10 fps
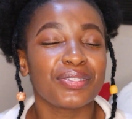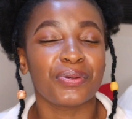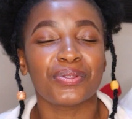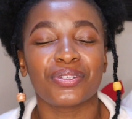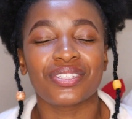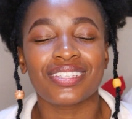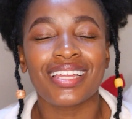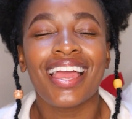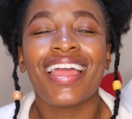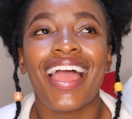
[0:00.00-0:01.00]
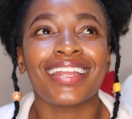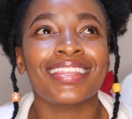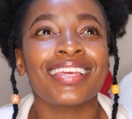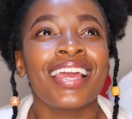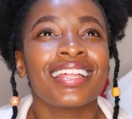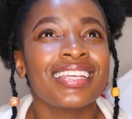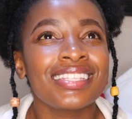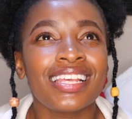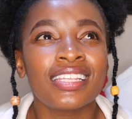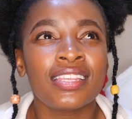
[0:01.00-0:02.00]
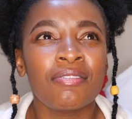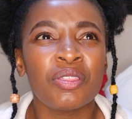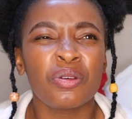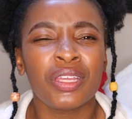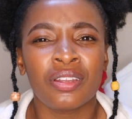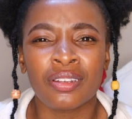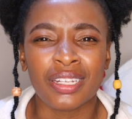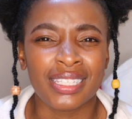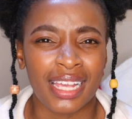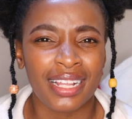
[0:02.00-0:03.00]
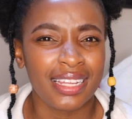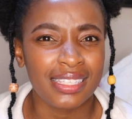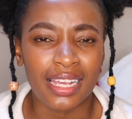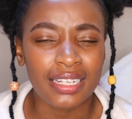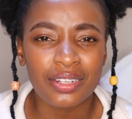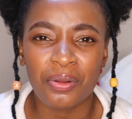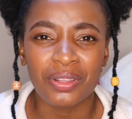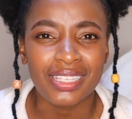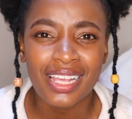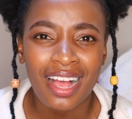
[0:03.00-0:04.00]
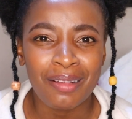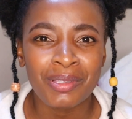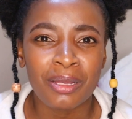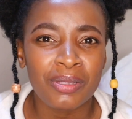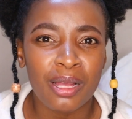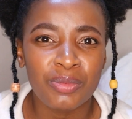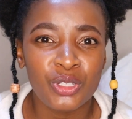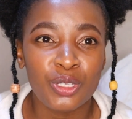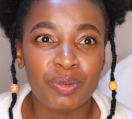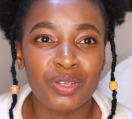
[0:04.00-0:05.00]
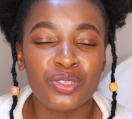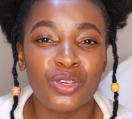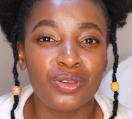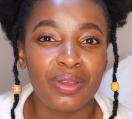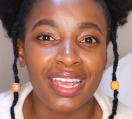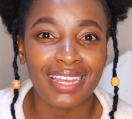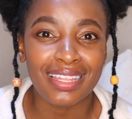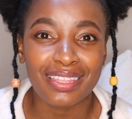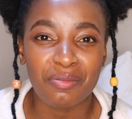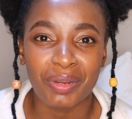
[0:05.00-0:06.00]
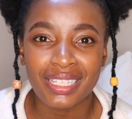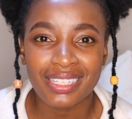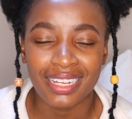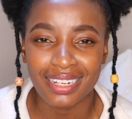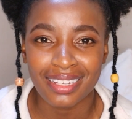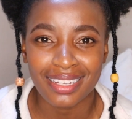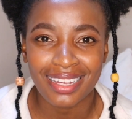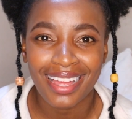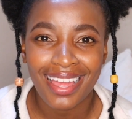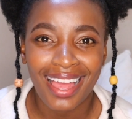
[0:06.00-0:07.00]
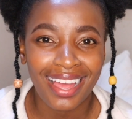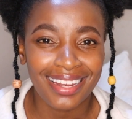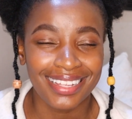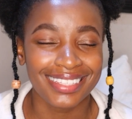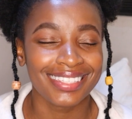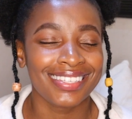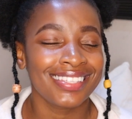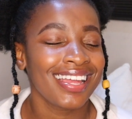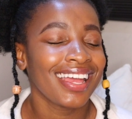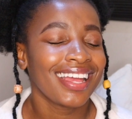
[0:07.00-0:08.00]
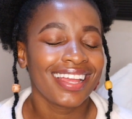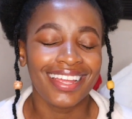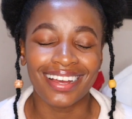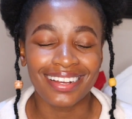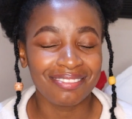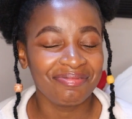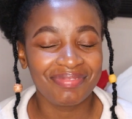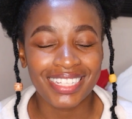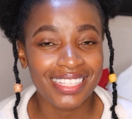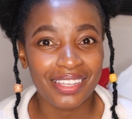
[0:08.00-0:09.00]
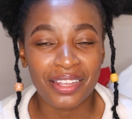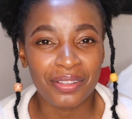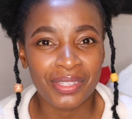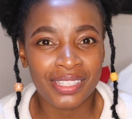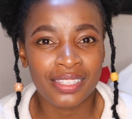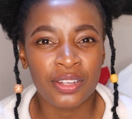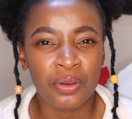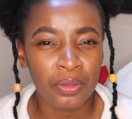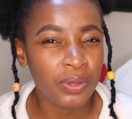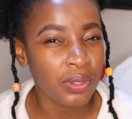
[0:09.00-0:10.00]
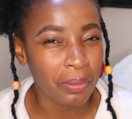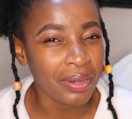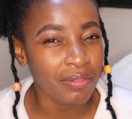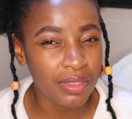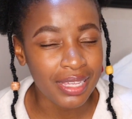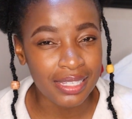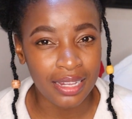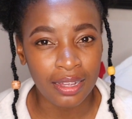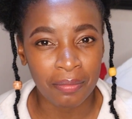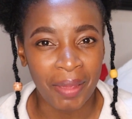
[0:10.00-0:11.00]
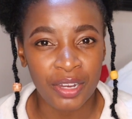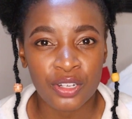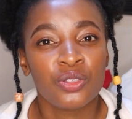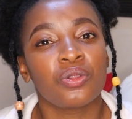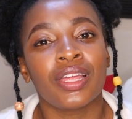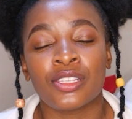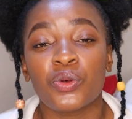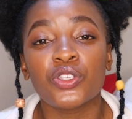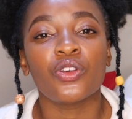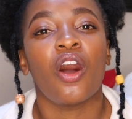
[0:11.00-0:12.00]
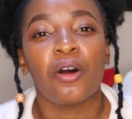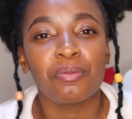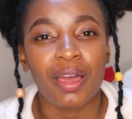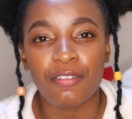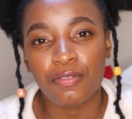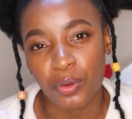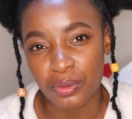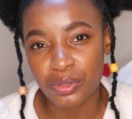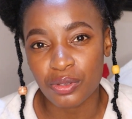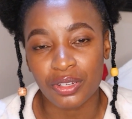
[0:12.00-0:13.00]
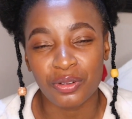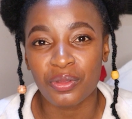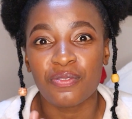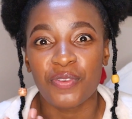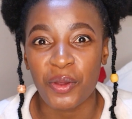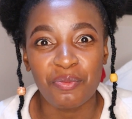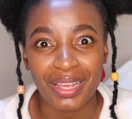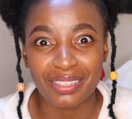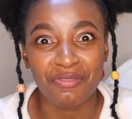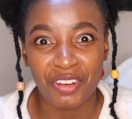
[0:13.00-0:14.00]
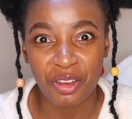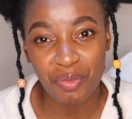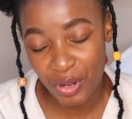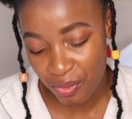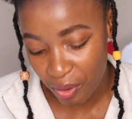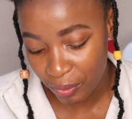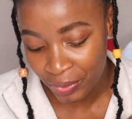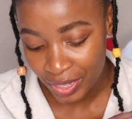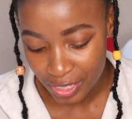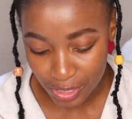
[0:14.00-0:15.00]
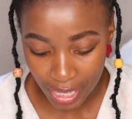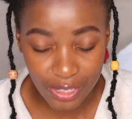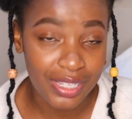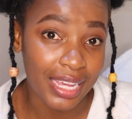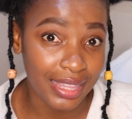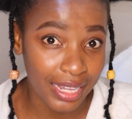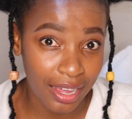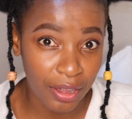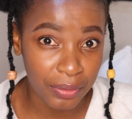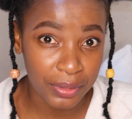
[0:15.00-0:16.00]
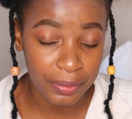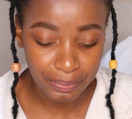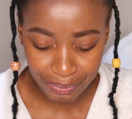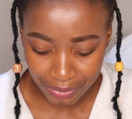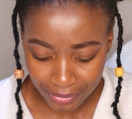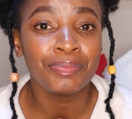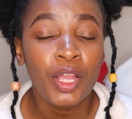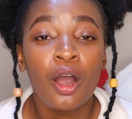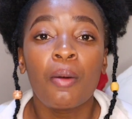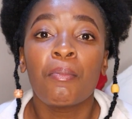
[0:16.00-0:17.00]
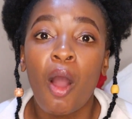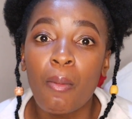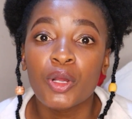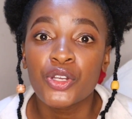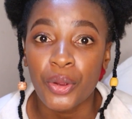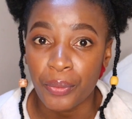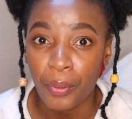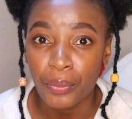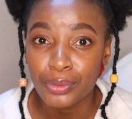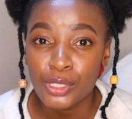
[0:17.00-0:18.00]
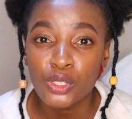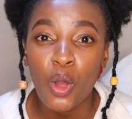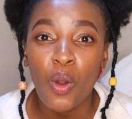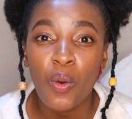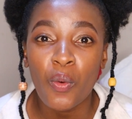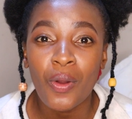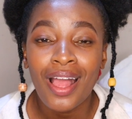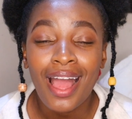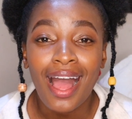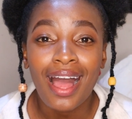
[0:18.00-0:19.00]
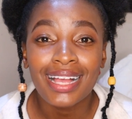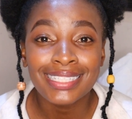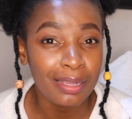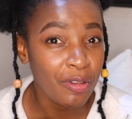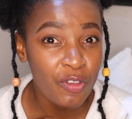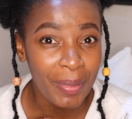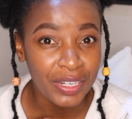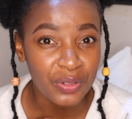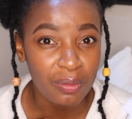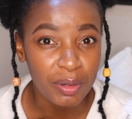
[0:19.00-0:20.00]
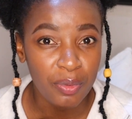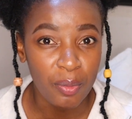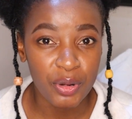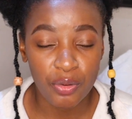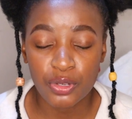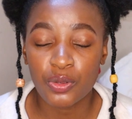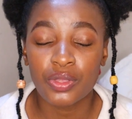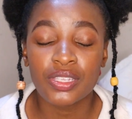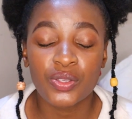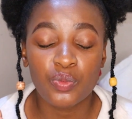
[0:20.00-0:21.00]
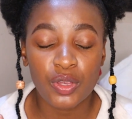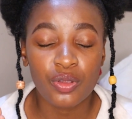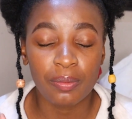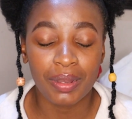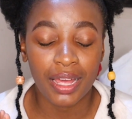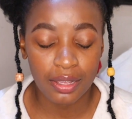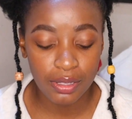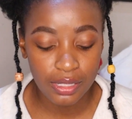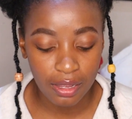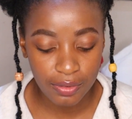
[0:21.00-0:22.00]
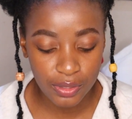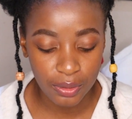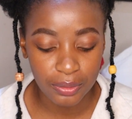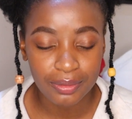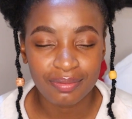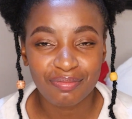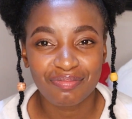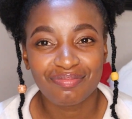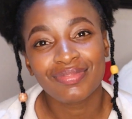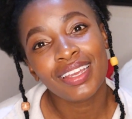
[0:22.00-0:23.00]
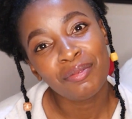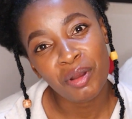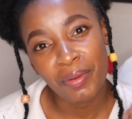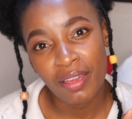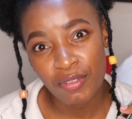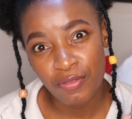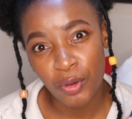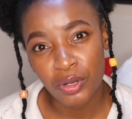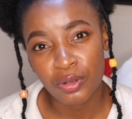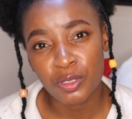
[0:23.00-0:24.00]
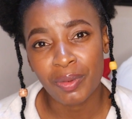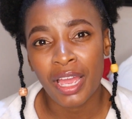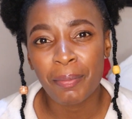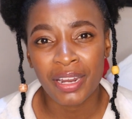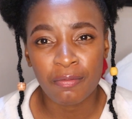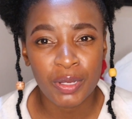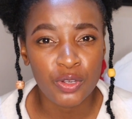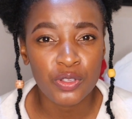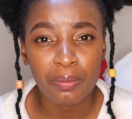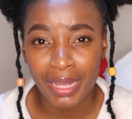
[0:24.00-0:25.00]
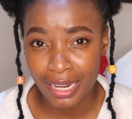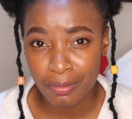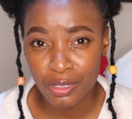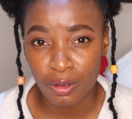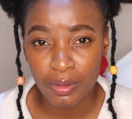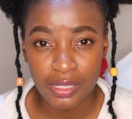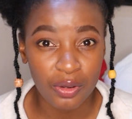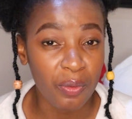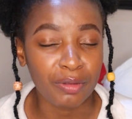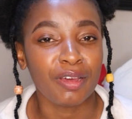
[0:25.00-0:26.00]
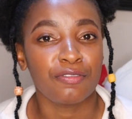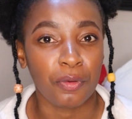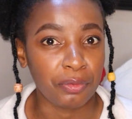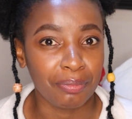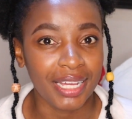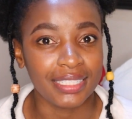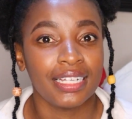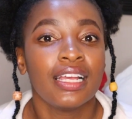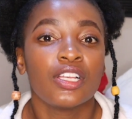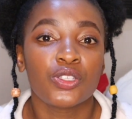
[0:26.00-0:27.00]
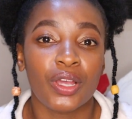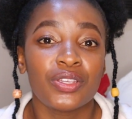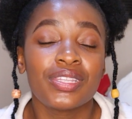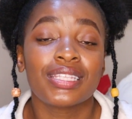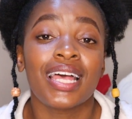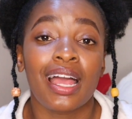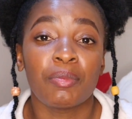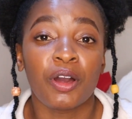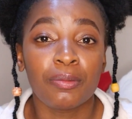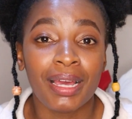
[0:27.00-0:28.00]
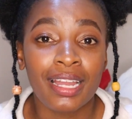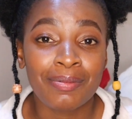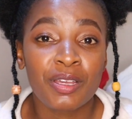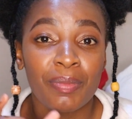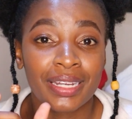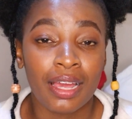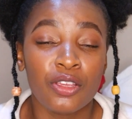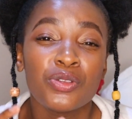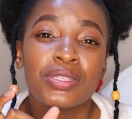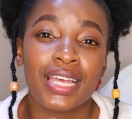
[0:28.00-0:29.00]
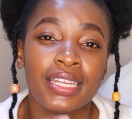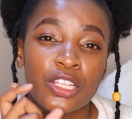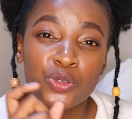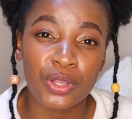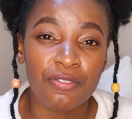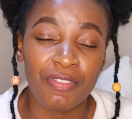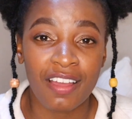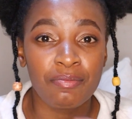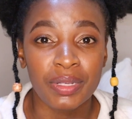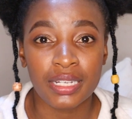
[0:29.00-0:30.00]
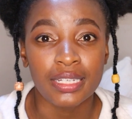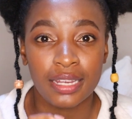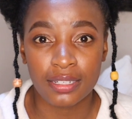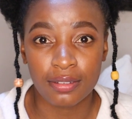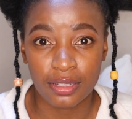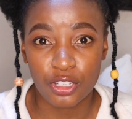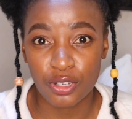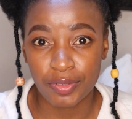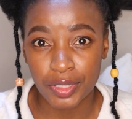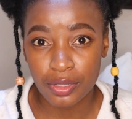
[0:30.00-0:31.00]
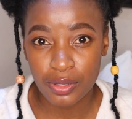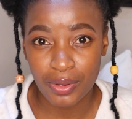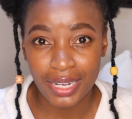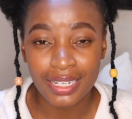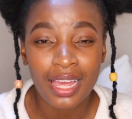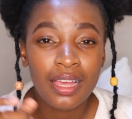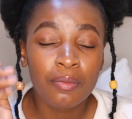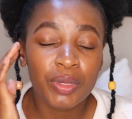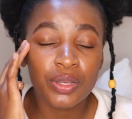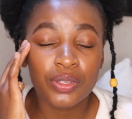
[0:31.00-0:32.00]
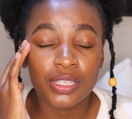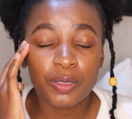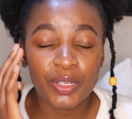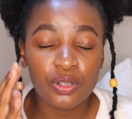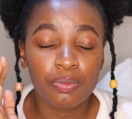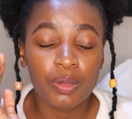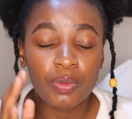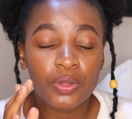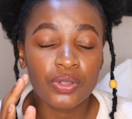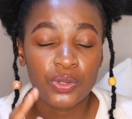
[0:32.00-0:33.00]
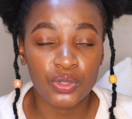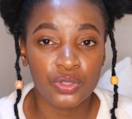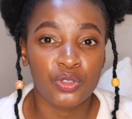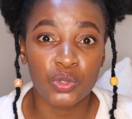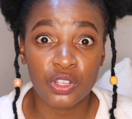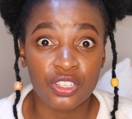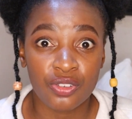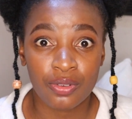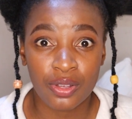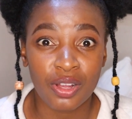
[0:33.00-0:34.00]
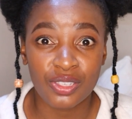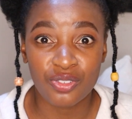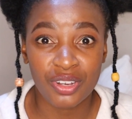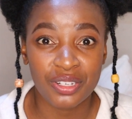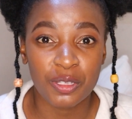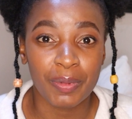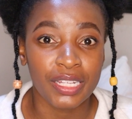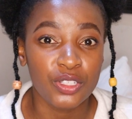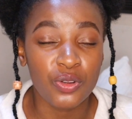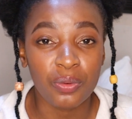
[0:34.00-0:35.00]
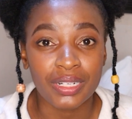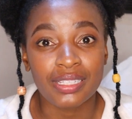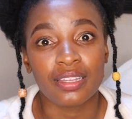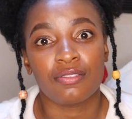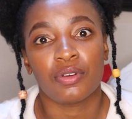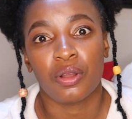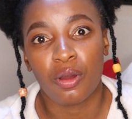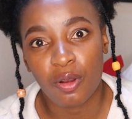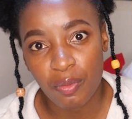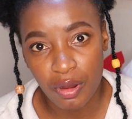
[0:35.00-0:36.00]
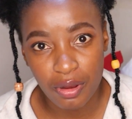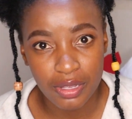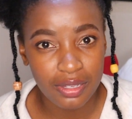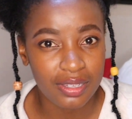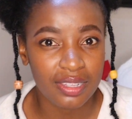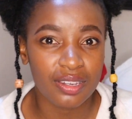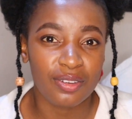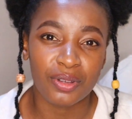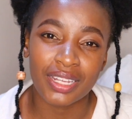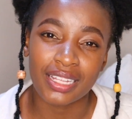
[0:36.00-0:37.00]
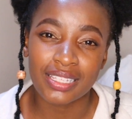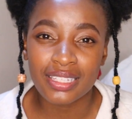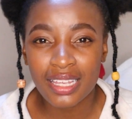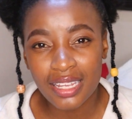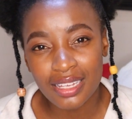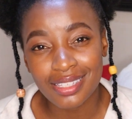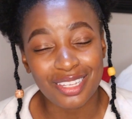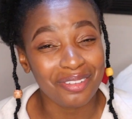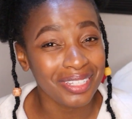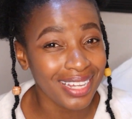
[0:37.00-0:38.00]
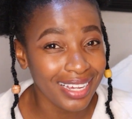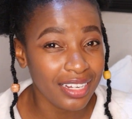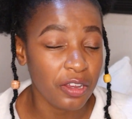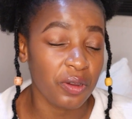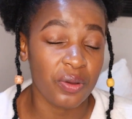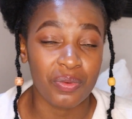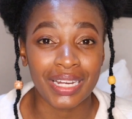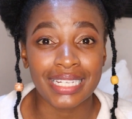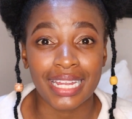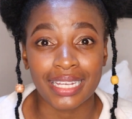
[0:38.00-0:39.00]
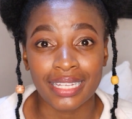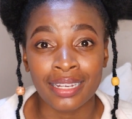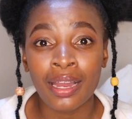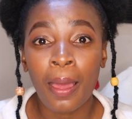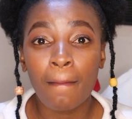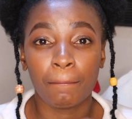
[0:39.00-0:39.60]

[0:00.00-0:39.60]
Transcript: is also just, and I think these things, even though they're not exactly exciting all the time, sometimes just because you're doing anything but studying, and it's just, yeah, it is, you know, those are one of the things that I manage. So that's also on my phone, so you know, the phone plays a very big role, so I had to take that out. Pomodoro. So some of you might know about Pomodoro. So this is when you apply yourself. So probably have your phone close by, but I've been using my laptop because I don't want my phone by. So I use the timer on my laptop, and you study in 25-minute intervals, right? Because especially if people with short concentration spans, you don't want to study for long periods, because then, you know, it gets tedious and you're tired and you're not really taking it in.